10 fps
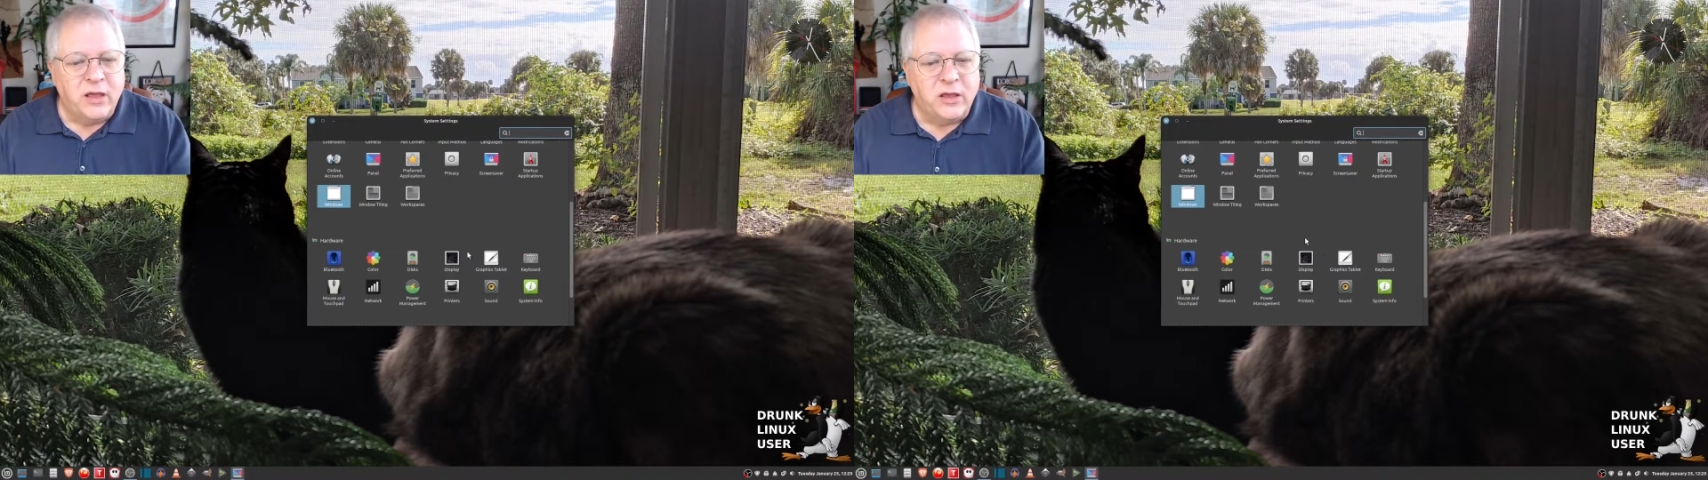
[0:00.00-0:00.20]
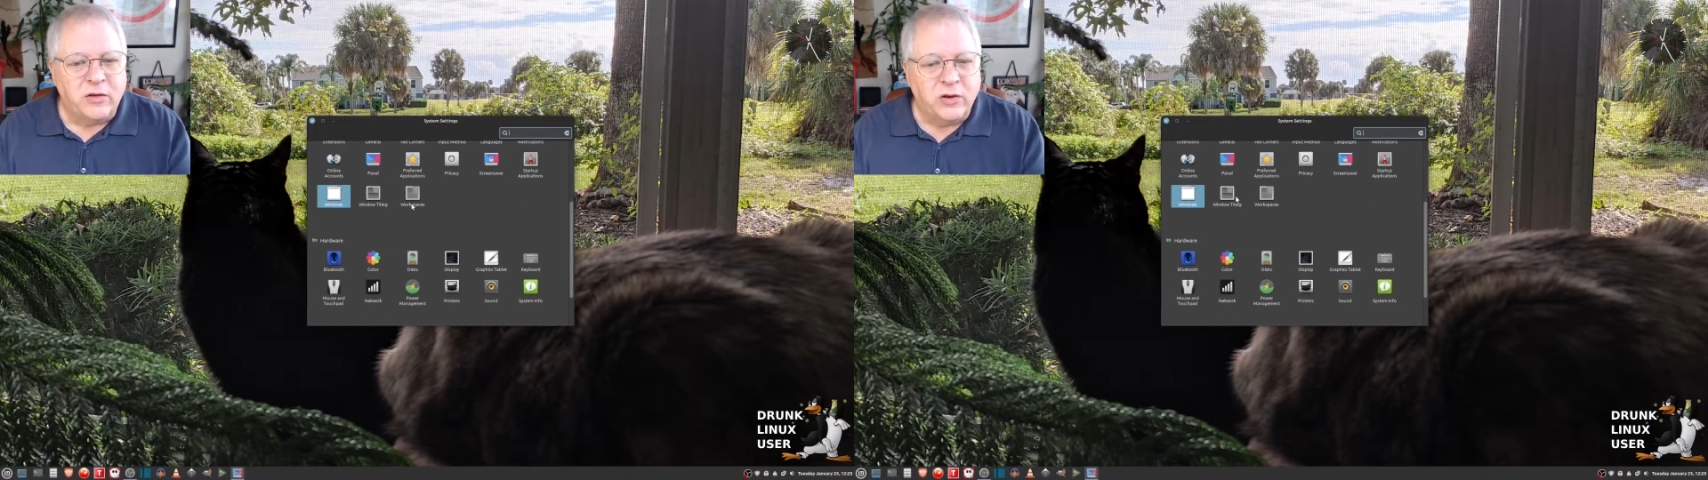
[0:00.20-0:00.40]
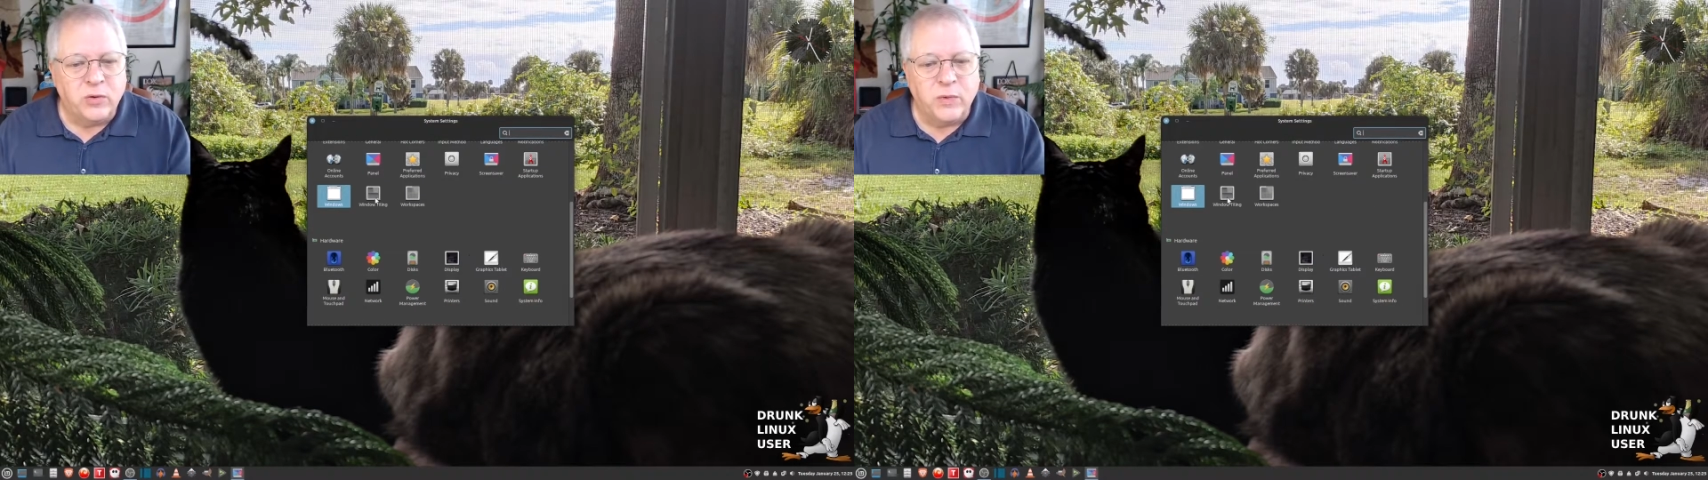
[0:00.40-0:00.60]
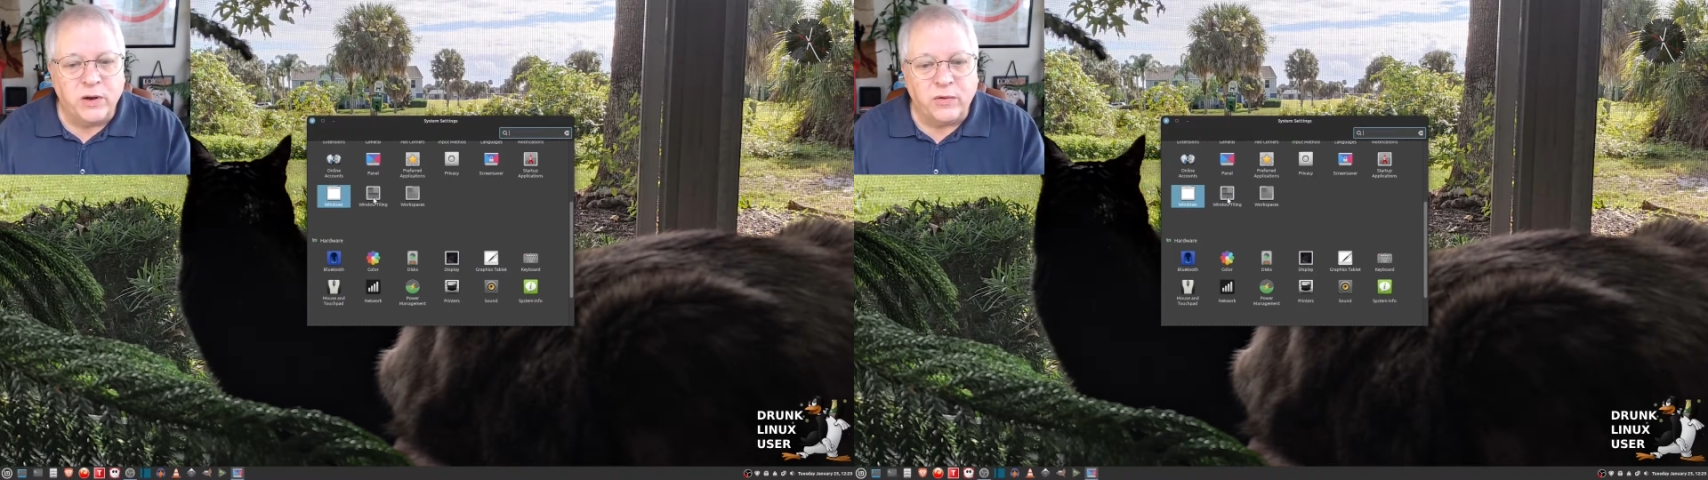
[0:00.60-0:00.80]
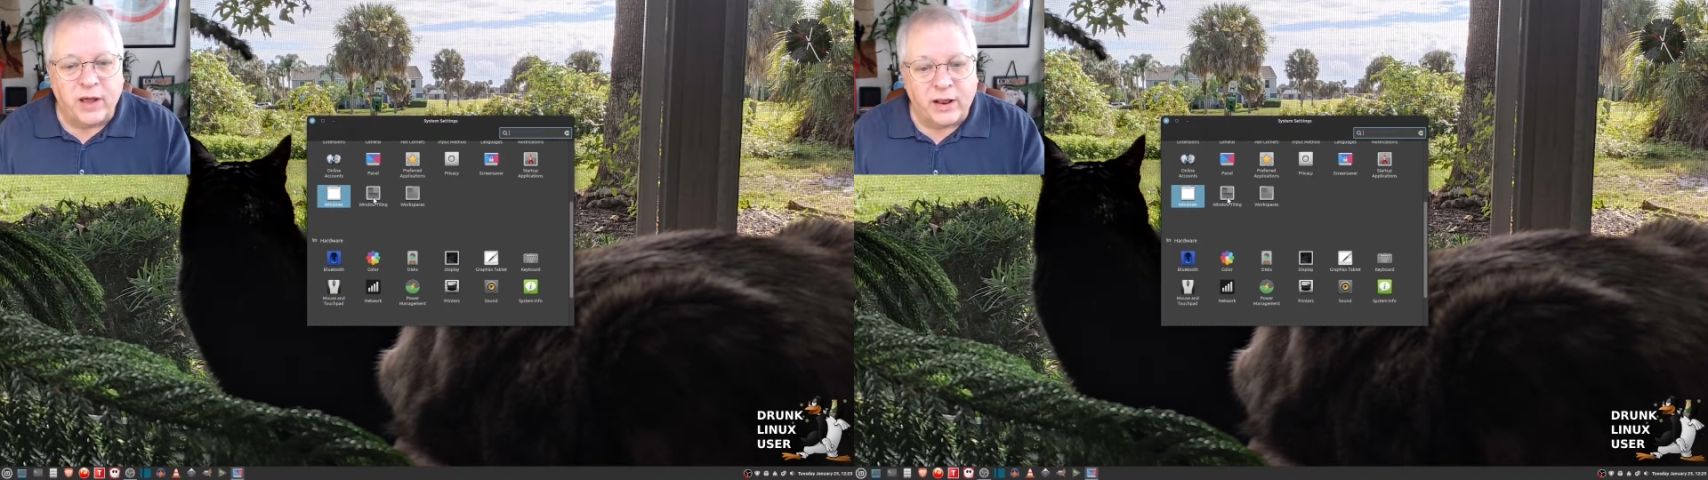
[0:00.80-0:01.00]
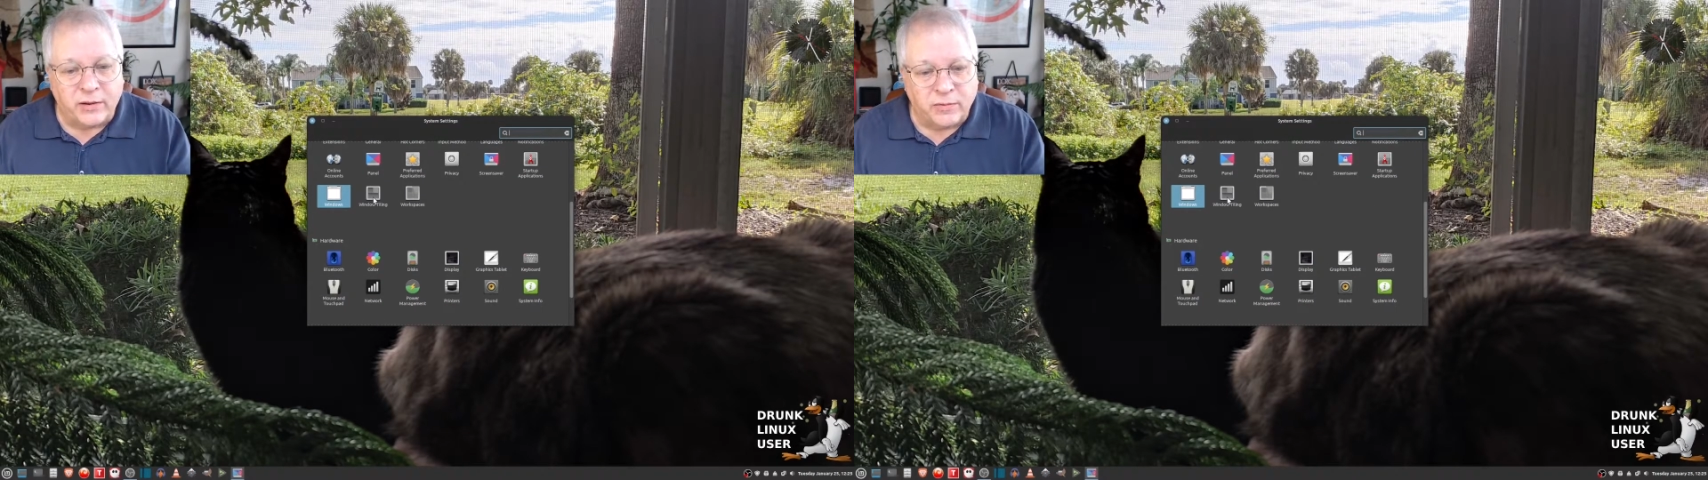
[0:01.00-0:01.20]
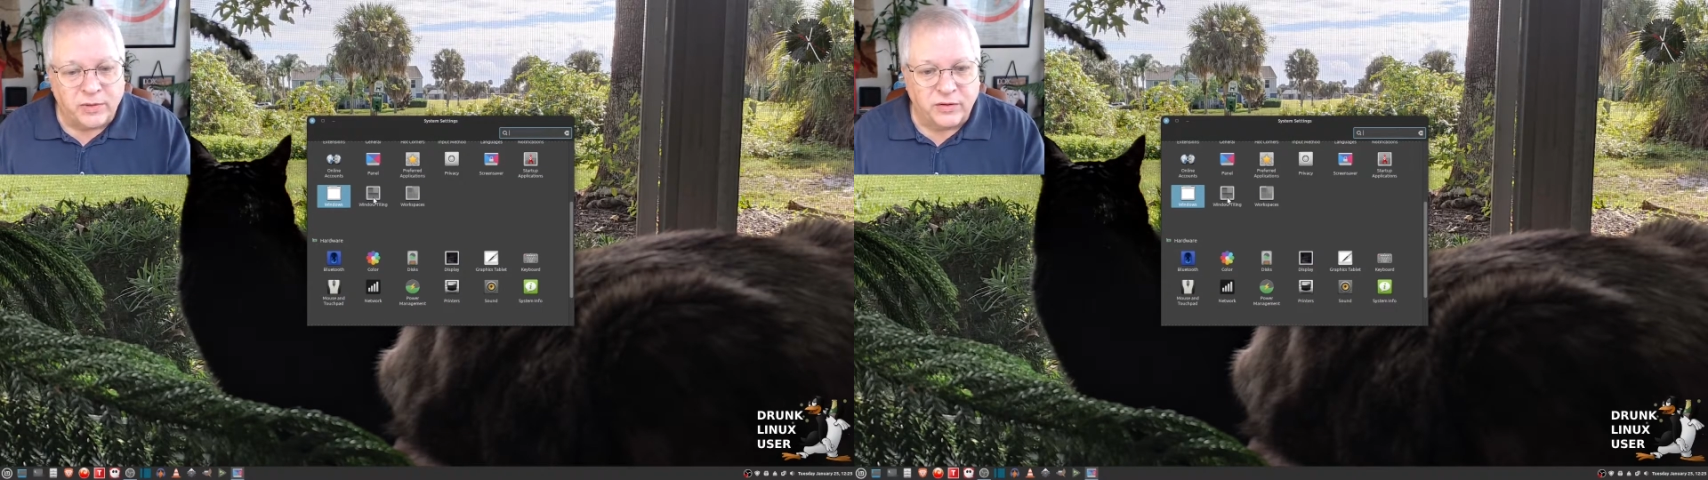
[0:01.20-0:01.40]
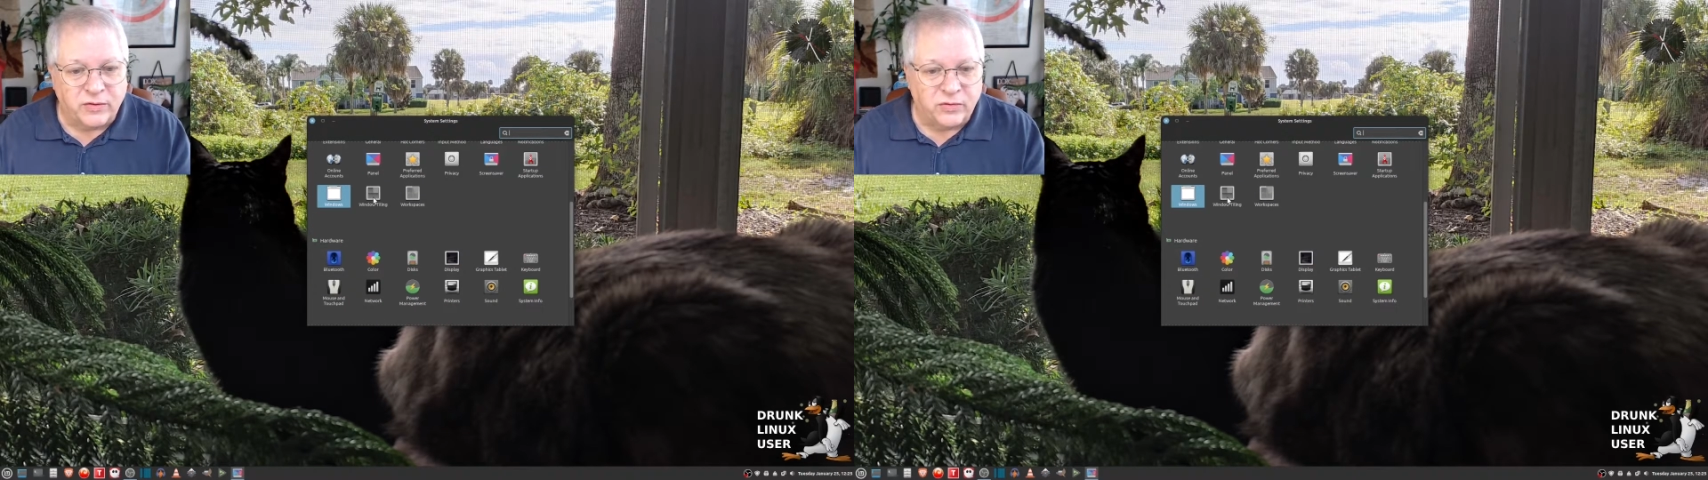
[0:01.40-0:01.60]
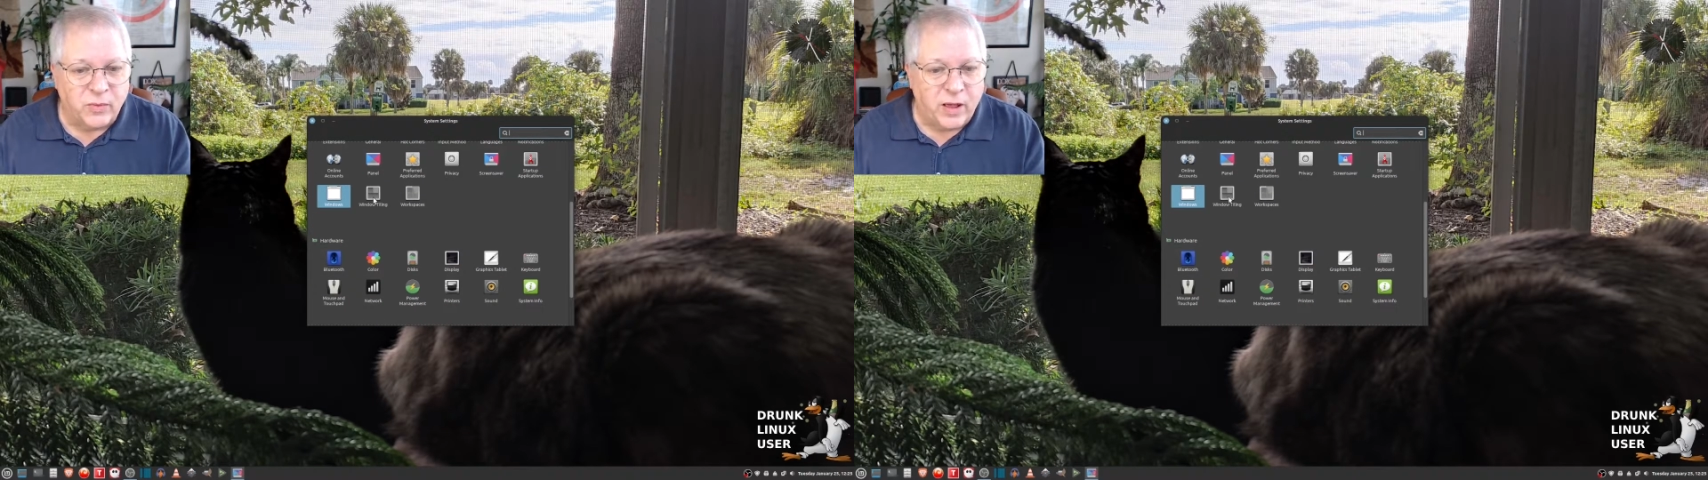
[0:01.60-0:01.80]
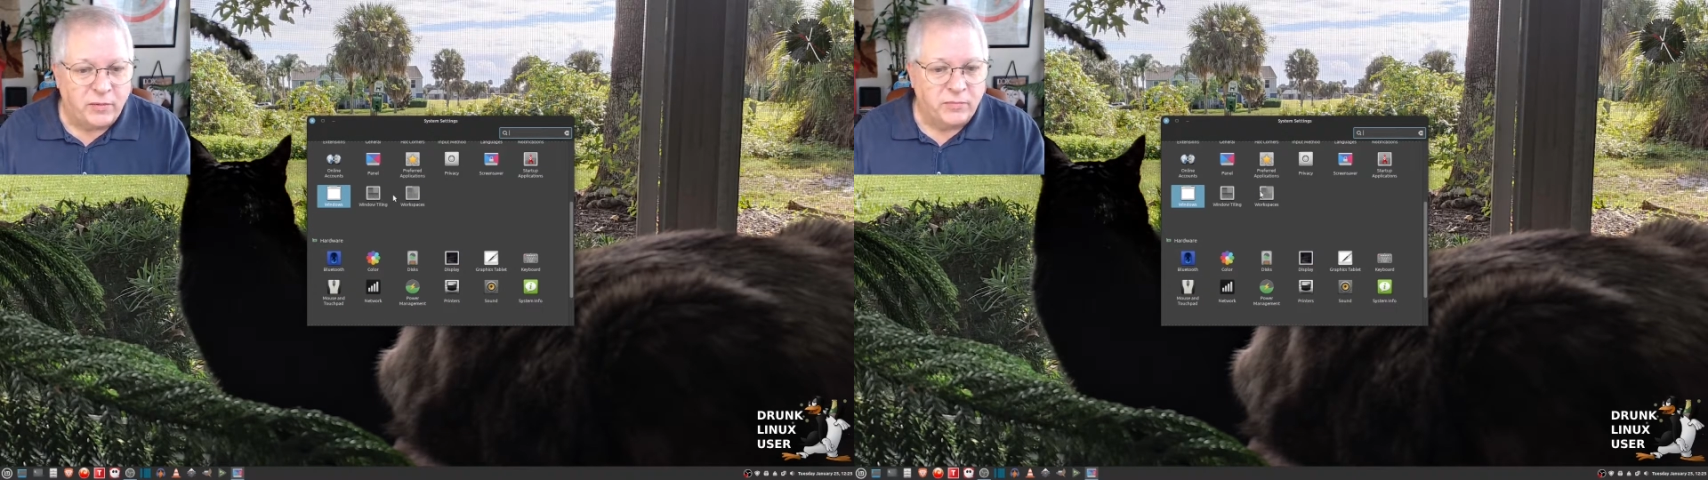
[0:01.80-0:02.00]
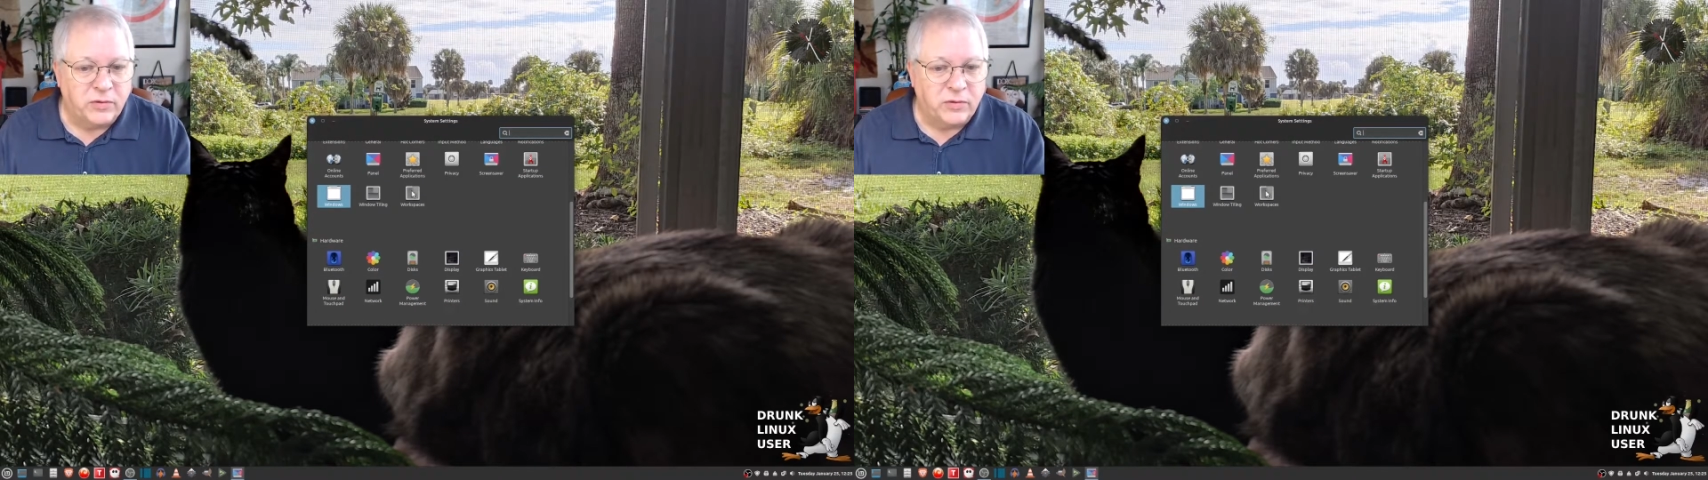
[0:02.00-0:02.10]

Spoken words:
You can do window tiling with this as well.